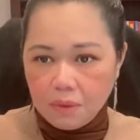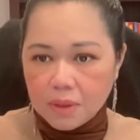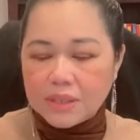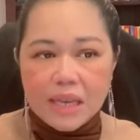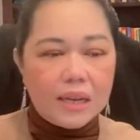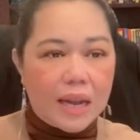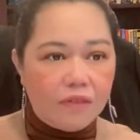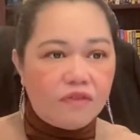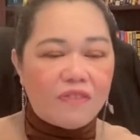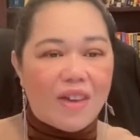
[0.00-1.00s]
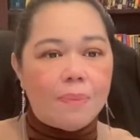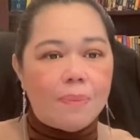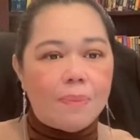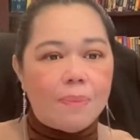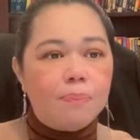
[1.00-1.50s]
See another 5
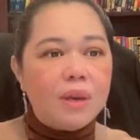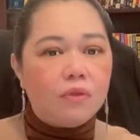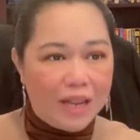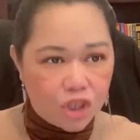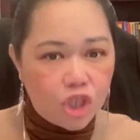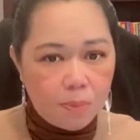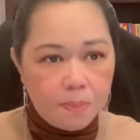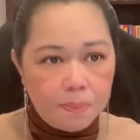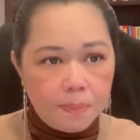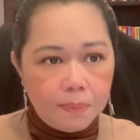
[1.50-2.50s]
and build relationship.